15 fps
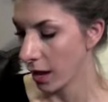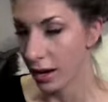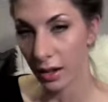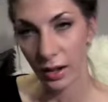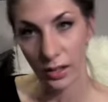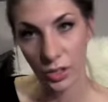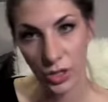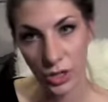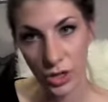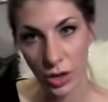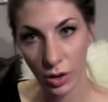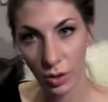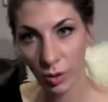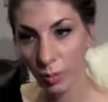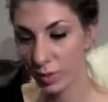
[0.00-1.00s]
And I'll let you
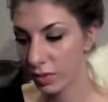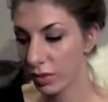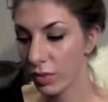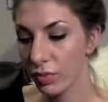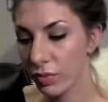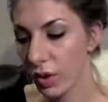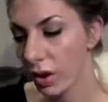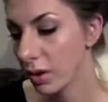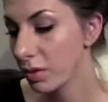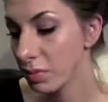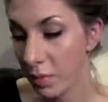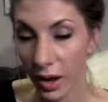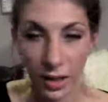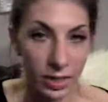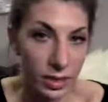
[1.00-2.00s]
know. But so
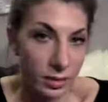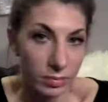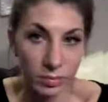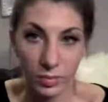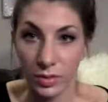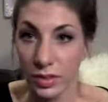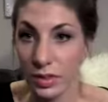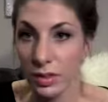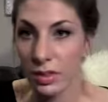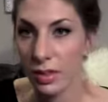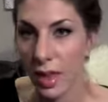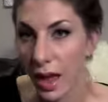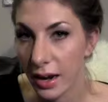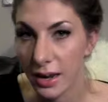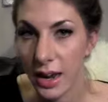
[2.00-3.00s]
far, I think
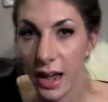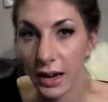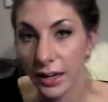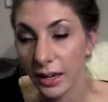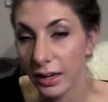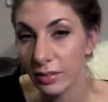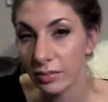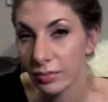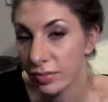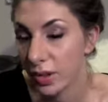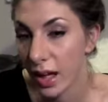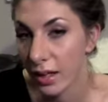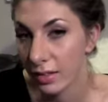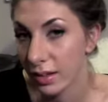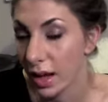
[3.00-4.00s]
not negative.
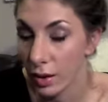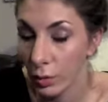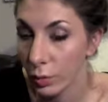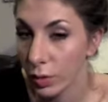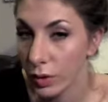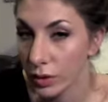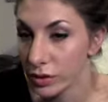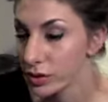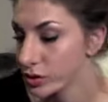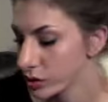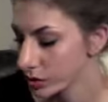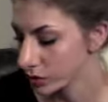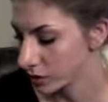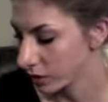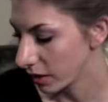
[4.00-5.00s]
It hasn't gotten worse,
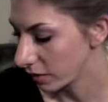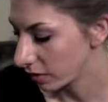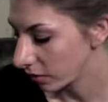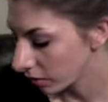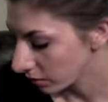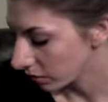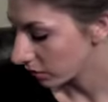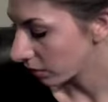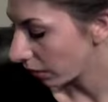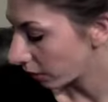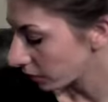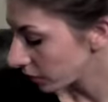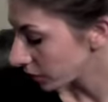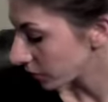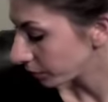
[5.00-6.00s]
so that's a good
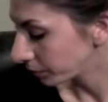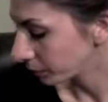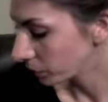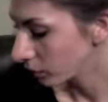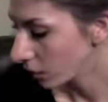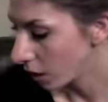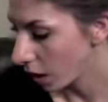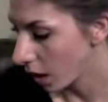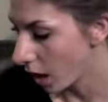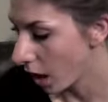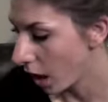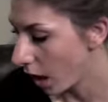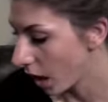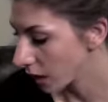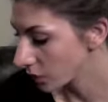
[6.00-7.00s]
start.
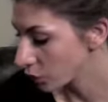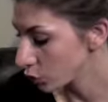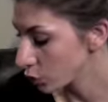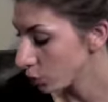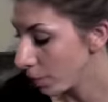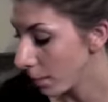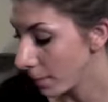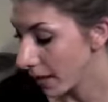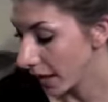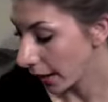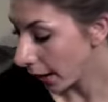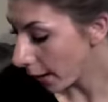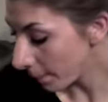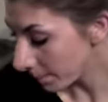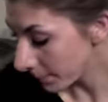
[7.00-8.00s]
On to
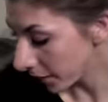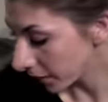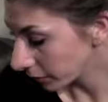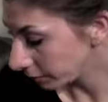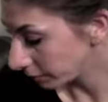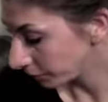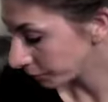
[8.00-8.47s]
makeup.